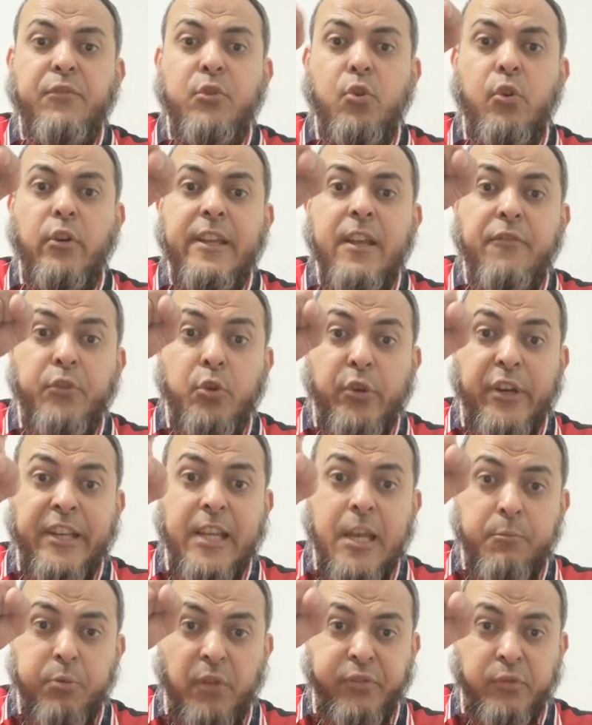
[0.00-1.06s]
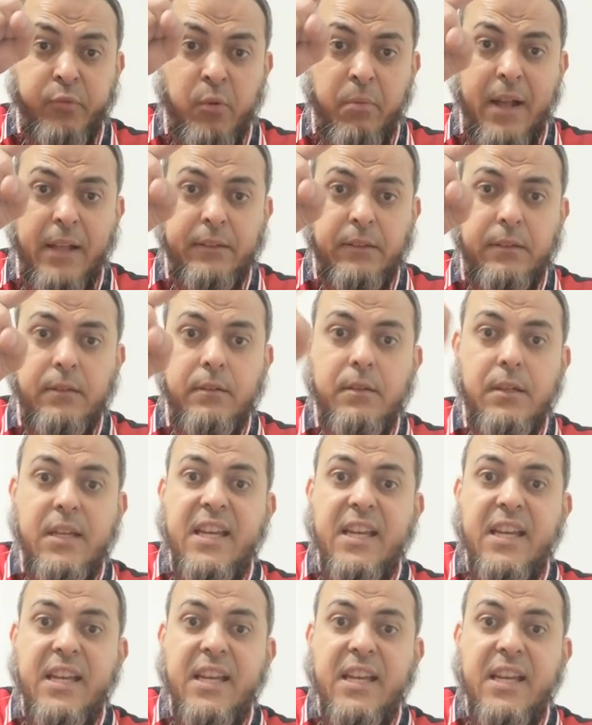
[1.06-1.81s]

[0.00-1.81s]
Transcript: if you're really, if you're really a prophet from God,